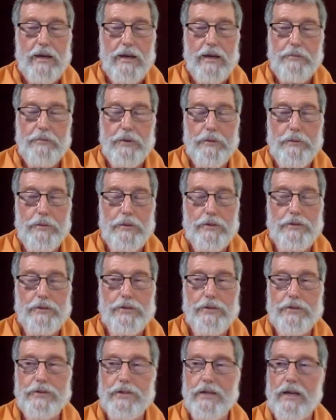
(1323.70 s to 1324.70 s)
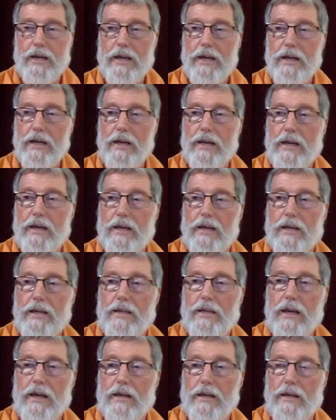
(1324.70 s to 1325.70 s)
people used to say
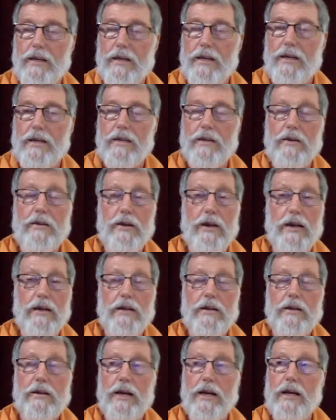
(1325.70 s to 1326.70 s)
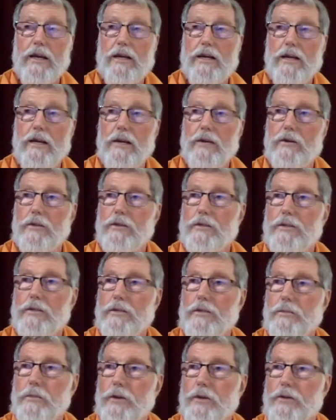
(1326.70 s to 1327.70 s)
that the great, great heroes in
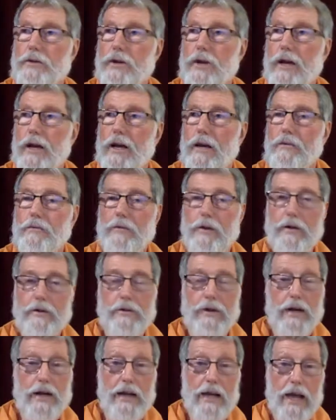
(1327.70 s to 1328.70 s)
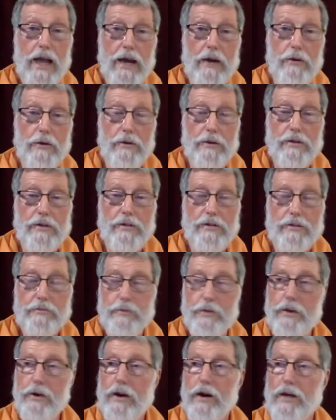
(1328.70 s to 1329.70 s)
spiritual life are really heroines,
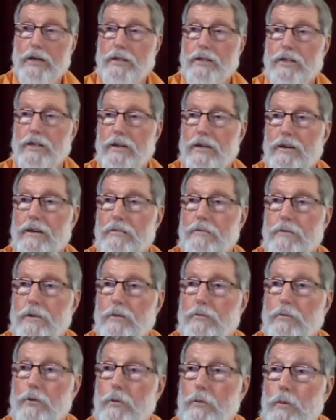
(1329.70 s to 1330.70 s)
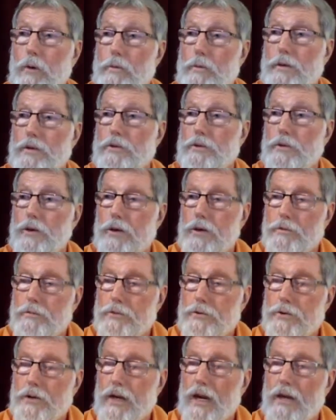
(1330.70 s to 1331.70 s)
because for women to live
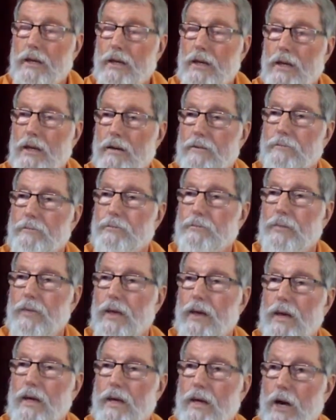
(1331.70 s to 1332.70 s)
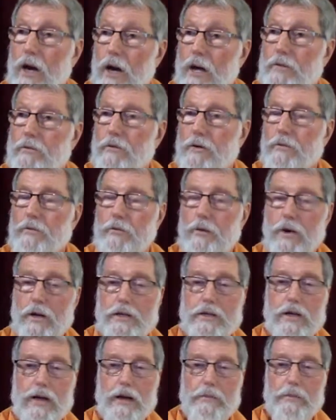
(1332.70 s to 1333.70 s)
together in a convent, for
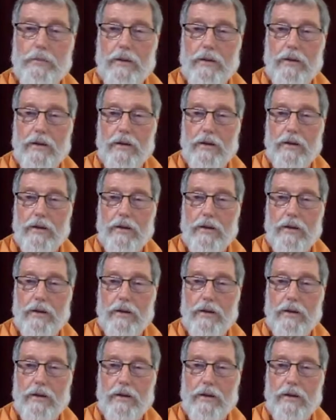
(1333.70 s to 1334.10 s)
example,